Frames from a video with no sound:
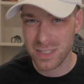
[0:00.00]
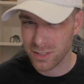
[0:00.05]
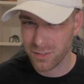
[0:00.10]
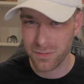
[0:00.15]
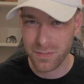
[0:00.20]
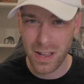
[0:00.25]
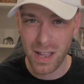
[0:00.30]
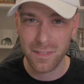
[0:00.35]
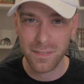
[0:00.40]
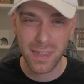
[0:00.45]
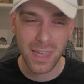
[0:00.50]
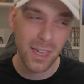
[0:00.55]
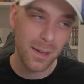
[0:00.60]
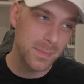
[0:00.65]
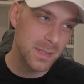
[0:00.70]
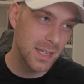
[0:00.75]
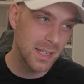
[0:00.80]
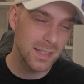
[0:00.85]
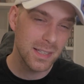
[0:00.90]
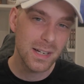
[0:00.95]
to 5
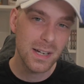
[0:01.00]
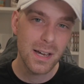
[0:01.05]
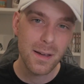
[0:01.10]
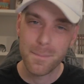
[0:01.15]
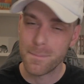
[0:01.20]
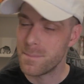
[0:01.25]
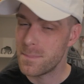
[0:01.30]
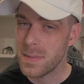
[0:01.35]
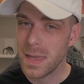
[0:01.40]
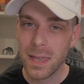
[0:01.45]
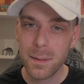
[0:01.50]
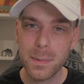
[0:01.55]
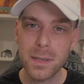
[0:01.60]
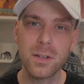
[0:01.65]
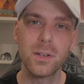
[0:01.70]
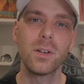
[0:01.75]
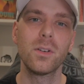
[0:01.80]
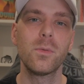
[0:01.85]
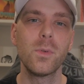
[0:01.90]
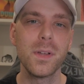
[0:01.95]
games, and maybe
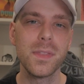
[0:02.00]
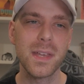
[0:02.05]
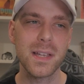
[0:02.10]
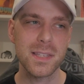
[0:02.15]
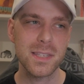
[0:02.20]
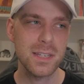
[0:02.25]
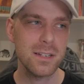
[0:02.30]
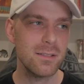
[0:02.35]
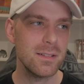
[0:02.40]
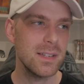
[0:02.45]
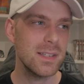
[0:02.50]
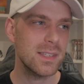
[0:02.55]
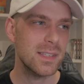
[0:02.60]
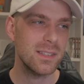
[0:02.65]
could have won that series.